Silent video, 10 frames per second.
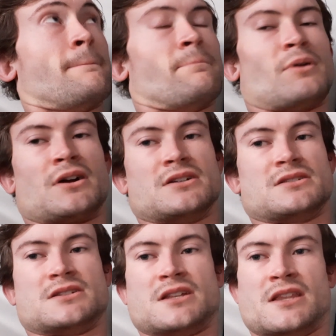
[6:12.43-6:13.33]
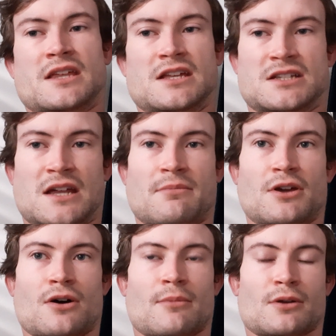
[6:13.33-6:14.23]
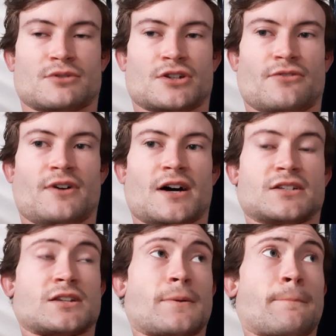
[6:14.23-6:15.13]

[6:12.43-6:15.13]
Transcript: Because the ZB Commodore was so fast.